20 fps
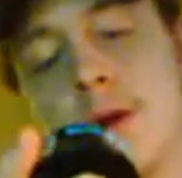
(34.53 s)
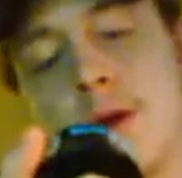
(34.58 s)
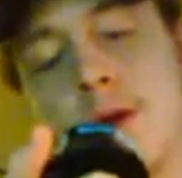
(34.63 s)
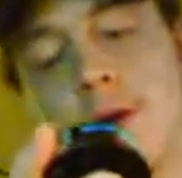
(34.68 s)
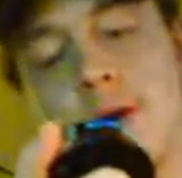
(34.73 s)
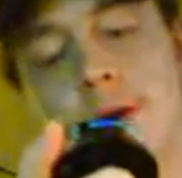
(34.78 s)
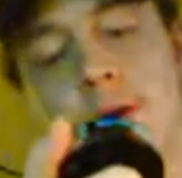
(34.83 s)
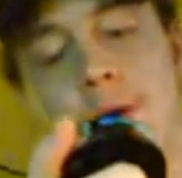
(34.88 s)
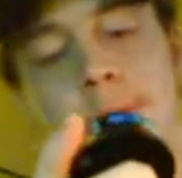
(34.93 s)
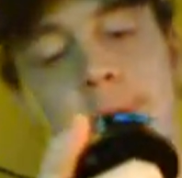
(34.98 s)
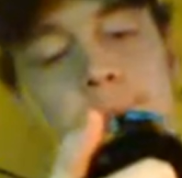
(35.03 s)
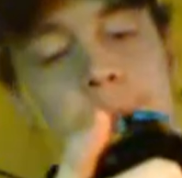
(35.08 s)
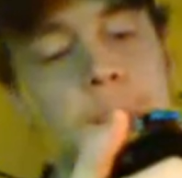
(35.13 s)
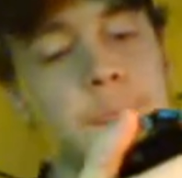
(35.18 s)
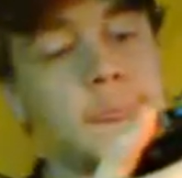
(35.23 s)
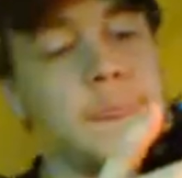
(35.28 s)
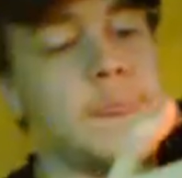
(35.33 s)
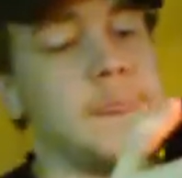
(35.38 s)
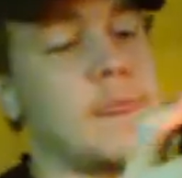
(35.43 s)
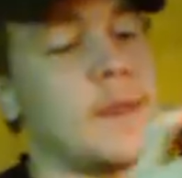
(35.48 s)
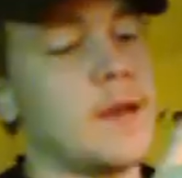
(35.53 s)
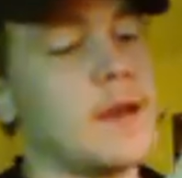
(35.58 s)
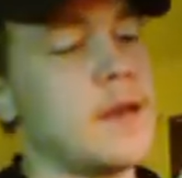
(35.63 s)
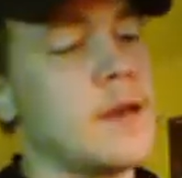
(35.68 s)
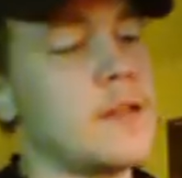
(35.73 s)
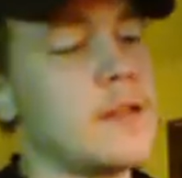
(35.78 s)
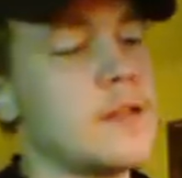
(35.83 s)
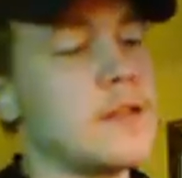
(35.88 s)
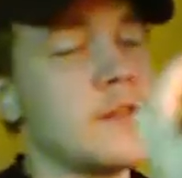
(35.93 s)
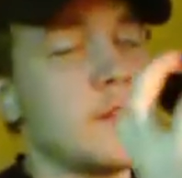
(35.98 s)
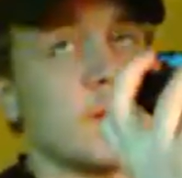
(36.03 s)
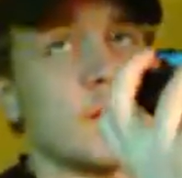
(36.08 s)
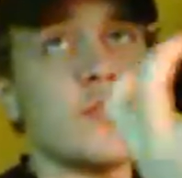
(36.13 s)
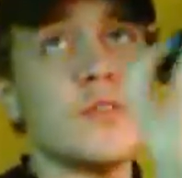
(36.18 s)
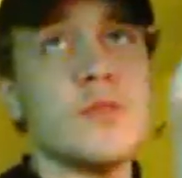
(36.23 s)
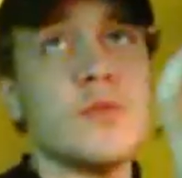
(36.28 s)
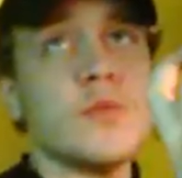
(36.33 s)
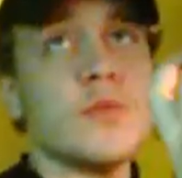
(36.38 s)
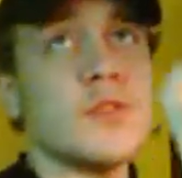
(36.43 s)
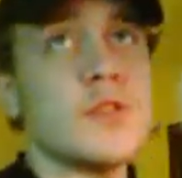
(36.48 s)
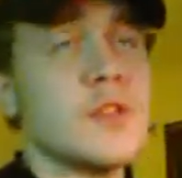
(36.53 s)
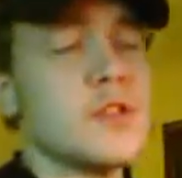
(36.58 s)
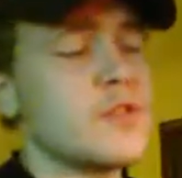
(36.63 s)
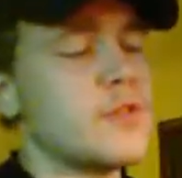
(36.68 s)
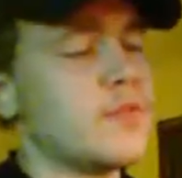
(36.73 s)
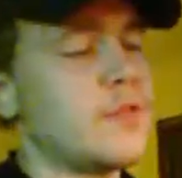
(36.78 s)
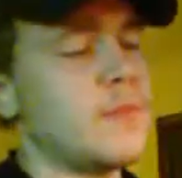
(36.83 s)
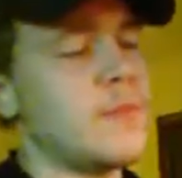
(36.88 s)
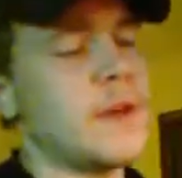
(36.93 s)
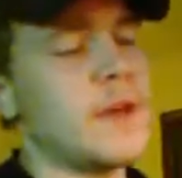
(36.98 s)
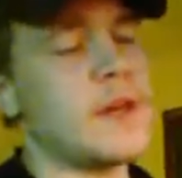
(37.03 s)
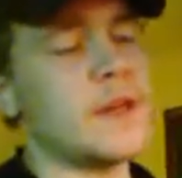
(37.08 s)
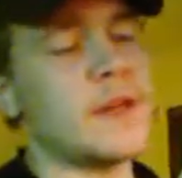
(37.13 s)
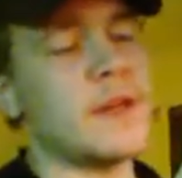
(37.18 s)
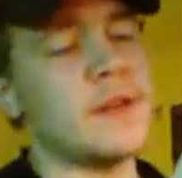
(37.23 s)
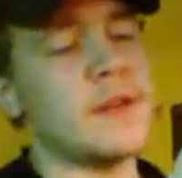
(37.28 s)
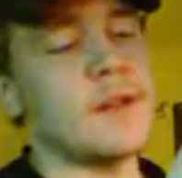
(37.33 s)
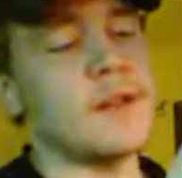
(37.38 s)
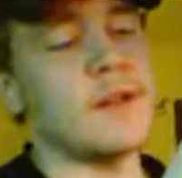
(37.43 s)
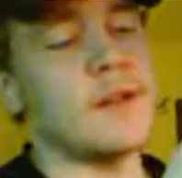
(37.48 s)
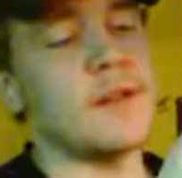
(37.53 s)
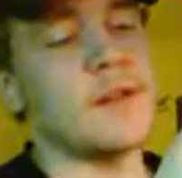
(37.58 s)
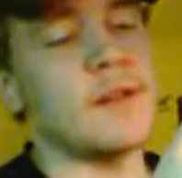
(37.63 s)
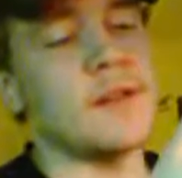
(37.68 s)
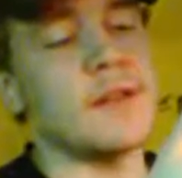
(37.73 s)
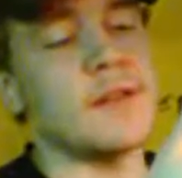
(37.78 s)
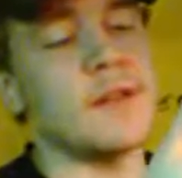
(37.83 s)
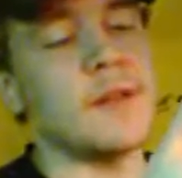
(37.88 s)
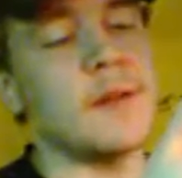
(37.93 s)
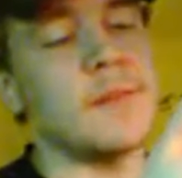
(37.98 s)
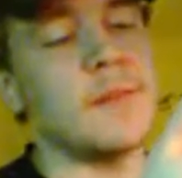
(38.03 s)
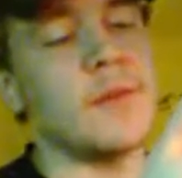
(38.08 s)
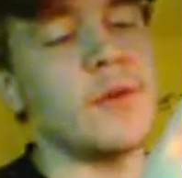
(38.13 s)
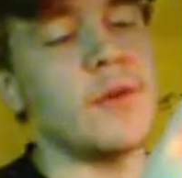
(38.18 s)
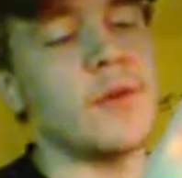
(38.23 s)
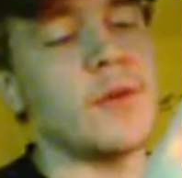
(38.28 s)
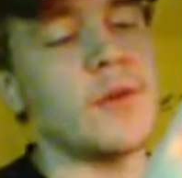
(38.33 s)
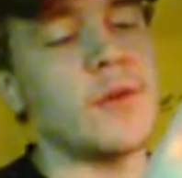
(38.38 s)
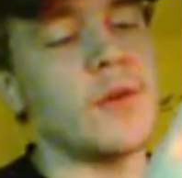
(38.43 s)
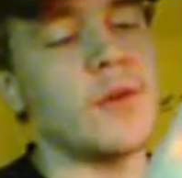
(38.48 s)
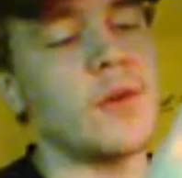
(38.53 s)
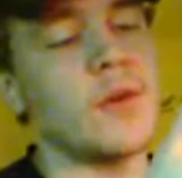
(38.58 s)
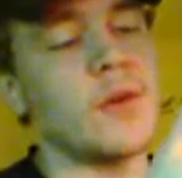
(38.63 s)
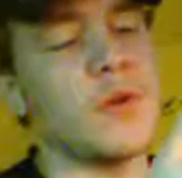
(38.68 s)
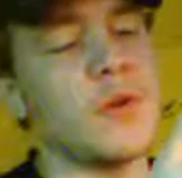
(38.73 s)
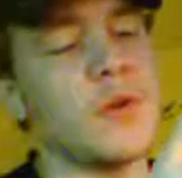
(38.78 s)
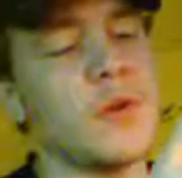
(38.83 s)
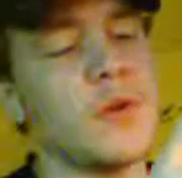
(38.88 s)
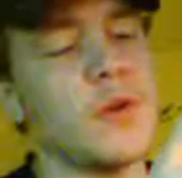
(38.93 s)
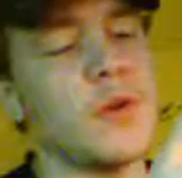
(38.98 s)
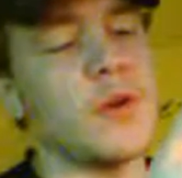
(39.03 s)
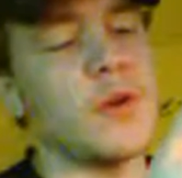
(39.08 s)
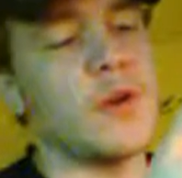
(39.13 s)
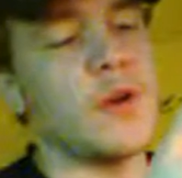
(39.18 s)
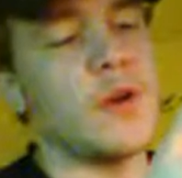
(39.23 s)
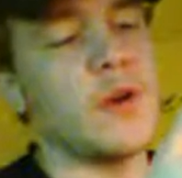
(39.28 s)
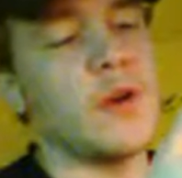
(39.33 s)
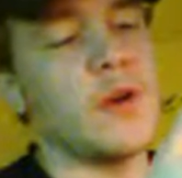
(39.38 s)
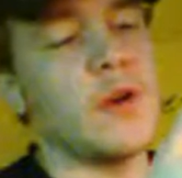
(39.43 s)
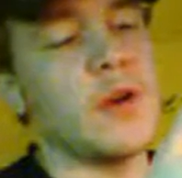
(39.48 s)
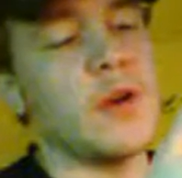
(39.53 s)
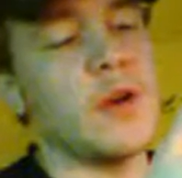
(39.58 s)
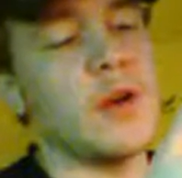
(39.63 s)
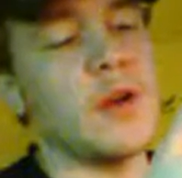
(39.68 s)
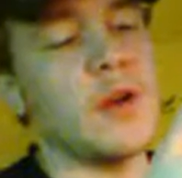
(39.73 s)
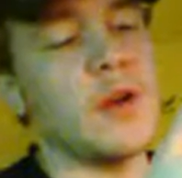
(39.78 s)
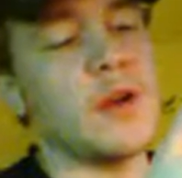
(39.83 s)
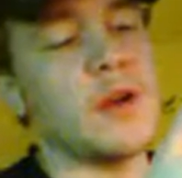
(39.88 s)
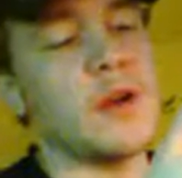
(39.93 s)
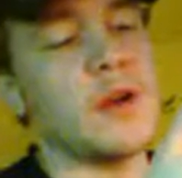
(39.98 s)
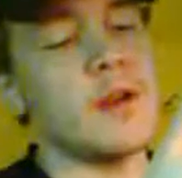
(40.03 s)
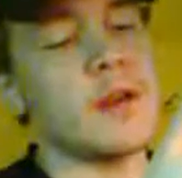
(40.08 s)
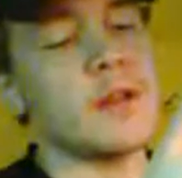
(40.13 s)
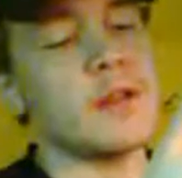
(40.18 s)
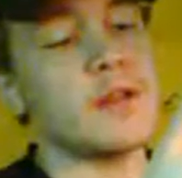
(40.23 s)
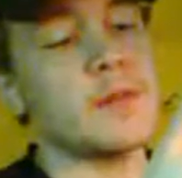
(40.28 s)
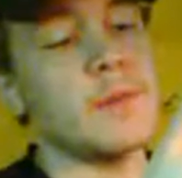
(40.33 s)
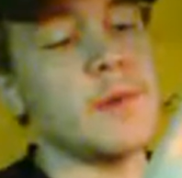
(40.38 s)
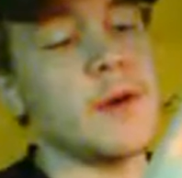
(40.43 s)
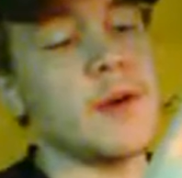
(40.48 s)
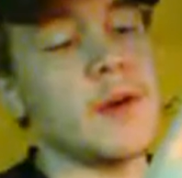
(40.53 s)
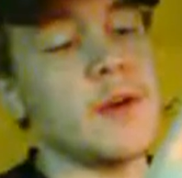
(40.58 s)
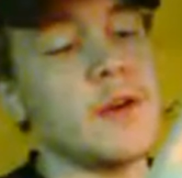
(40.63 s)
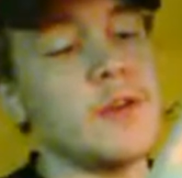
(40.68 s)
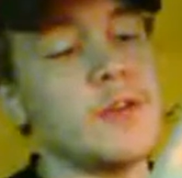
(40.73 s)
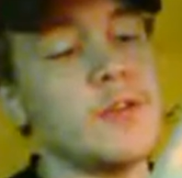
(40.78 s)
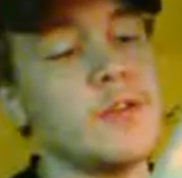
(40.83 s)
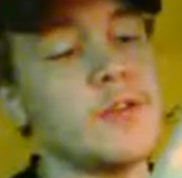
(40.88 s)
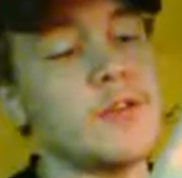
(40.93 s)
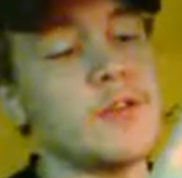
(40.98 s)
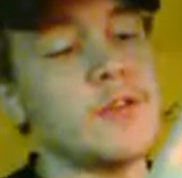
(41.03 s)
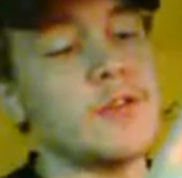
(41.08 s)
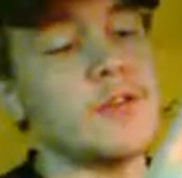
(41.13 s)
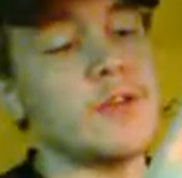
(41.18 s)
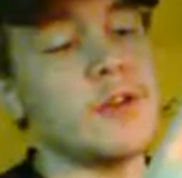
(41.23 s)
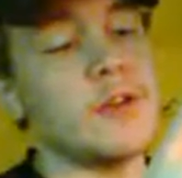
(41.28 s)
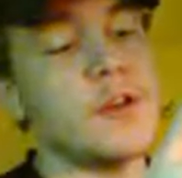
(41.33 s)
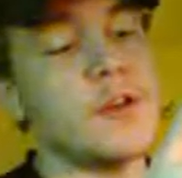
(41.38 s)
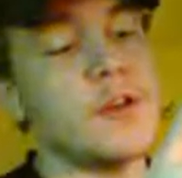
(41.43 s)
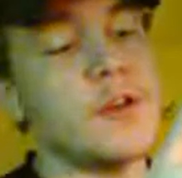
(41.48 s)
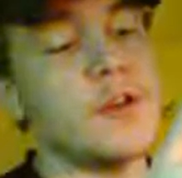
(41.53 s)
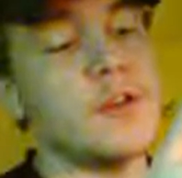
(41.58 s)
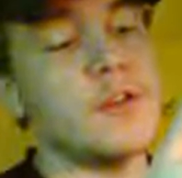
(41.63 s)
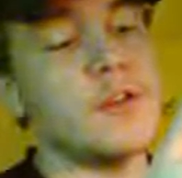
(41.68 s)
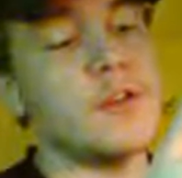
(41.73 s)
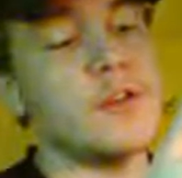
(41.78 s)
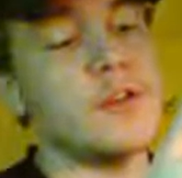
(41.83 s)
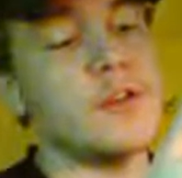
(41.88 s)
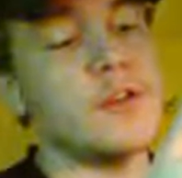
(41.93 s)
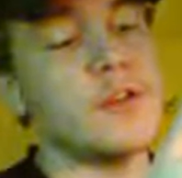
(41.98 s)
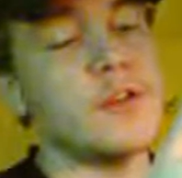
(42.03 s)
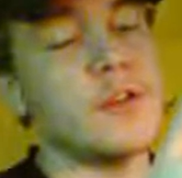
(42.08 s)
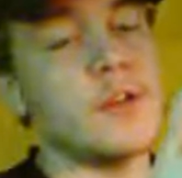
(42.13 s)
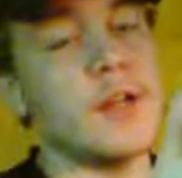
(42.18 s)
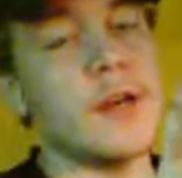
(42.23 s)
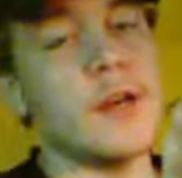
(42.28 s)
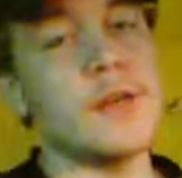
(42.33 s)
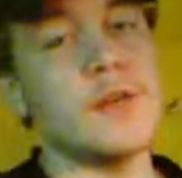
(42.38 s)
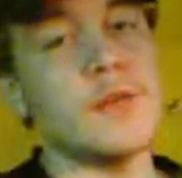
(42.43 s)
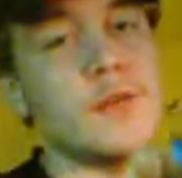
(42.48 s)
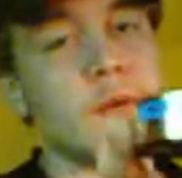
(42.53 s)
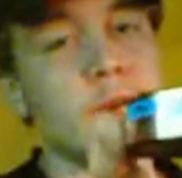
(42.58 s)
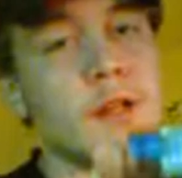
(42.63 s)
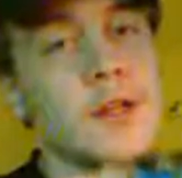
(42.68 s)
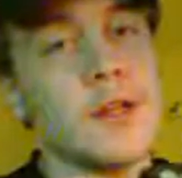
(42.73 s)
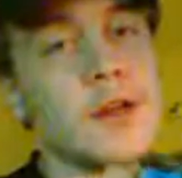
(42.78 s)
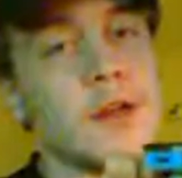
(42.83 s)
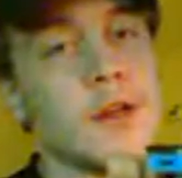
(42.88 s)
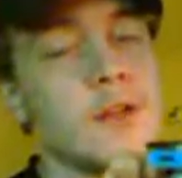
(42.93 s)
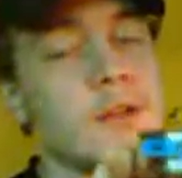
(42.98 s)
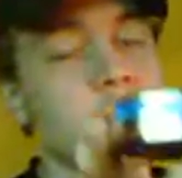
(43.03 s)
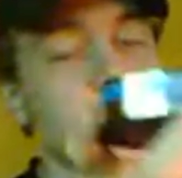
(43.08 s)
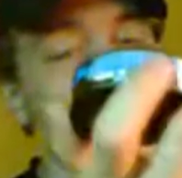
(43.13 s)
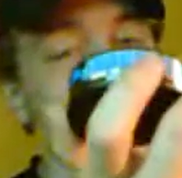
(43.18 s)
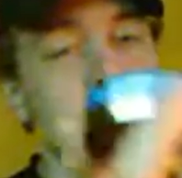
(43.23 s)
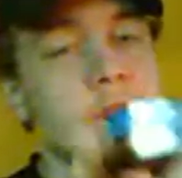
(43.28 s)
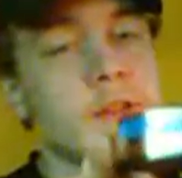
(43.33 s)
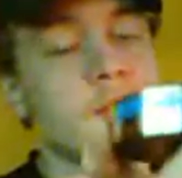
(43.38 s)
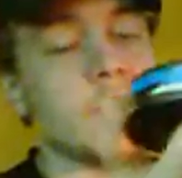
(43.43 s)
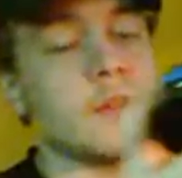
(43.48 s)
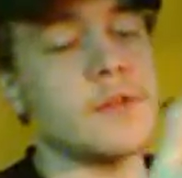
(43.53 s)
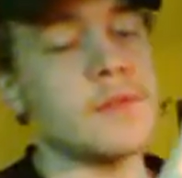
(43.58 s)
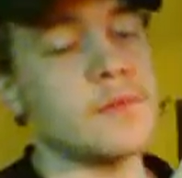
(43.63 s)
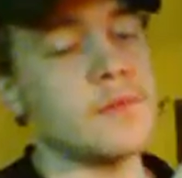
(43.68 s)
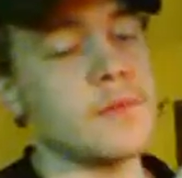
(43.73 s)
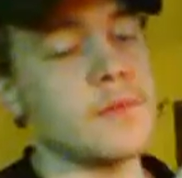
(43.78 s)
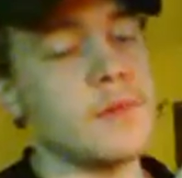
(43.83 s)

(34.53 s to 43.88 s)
I got this on Snus Central back in December, and it expires July 29th, so that's